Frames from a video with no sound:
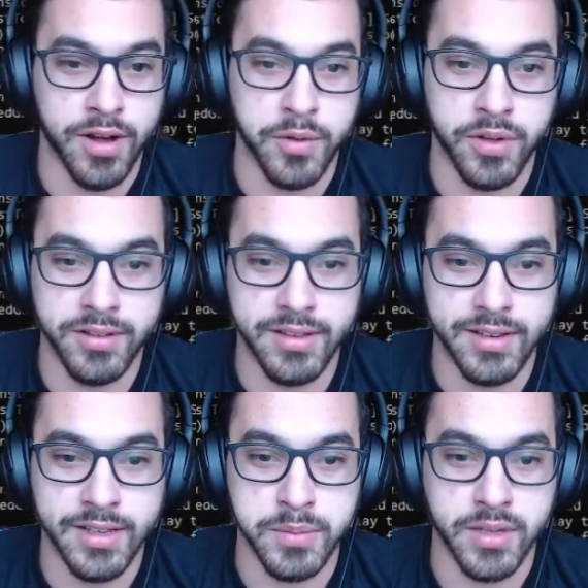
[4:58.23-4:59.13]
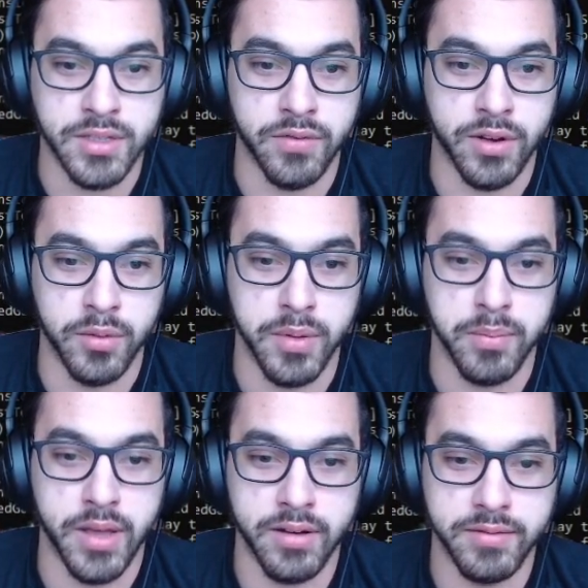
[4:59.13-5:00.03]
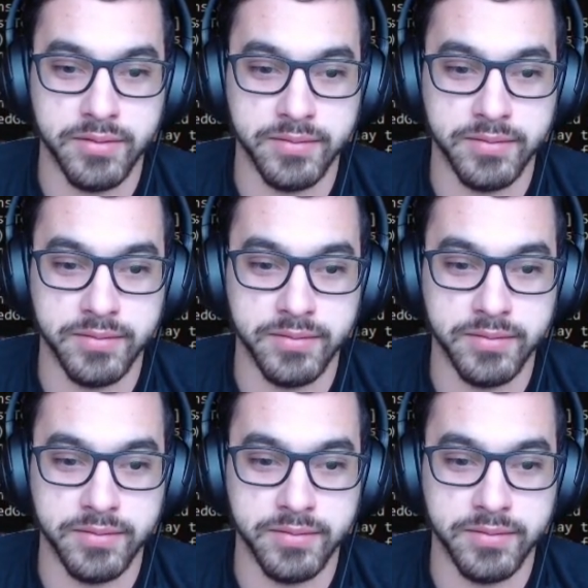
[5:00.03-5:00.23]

really well. Let's make something a little bit better.